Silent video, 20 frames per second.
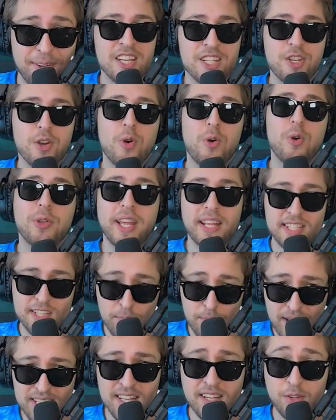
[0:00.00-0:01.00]
So that's
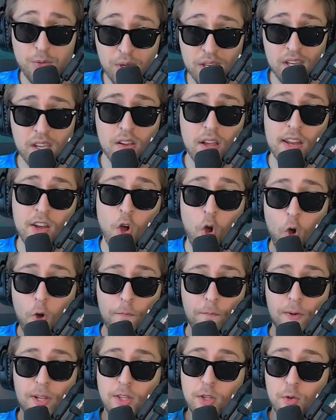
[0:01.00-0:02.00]
amazing to hear, and
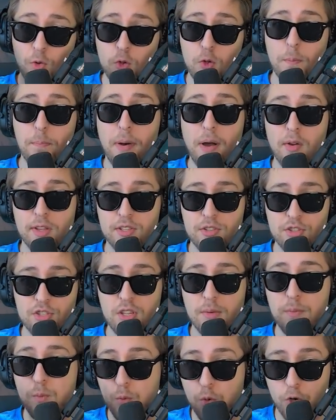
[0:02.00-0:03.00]
hopefully the new bounty
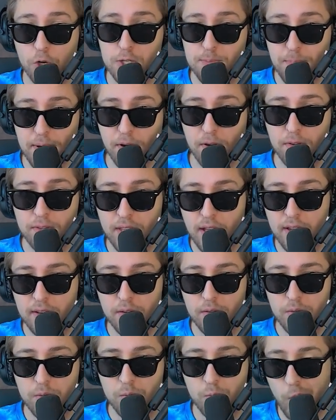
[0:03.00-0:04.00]
system works better
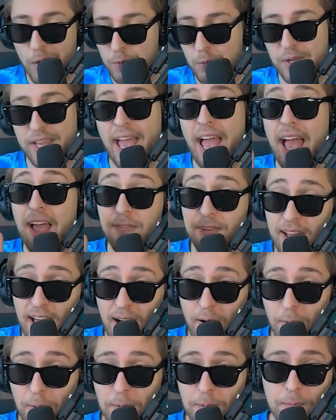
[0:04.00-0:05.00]
than what we have
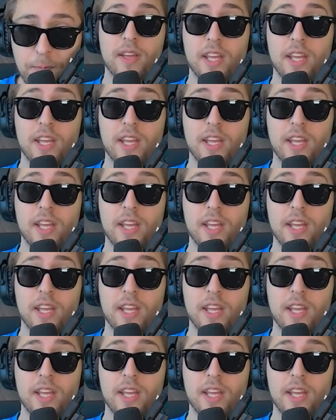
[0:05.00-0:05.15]
now.